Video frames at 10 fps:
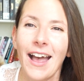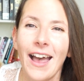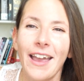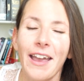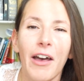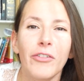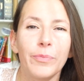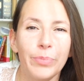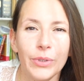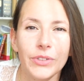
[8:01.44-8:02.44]
I
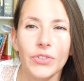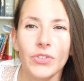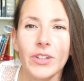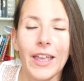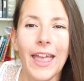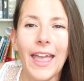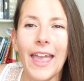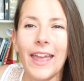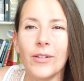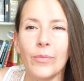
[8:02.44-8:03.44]
have books.
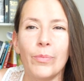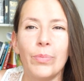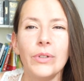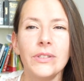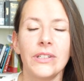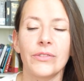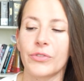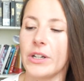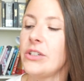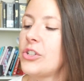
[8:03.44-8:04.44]
And books in
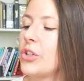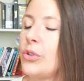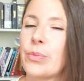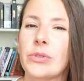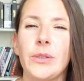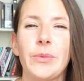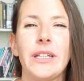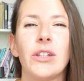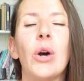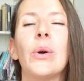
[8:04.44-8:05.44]
French, you
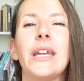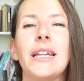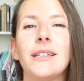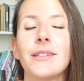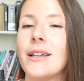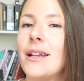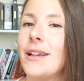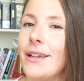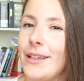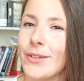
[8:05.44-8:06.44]
probably know it is
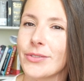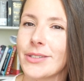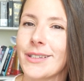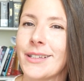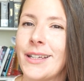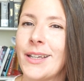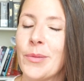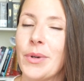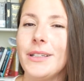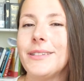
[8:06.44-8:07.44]
livre.
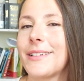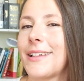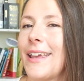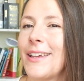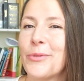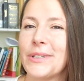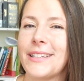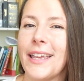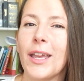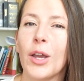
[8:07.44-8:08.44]
But in slang, we
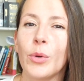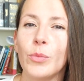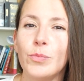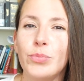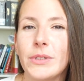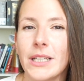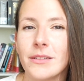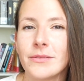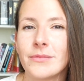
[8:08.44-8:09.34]
say bouquin.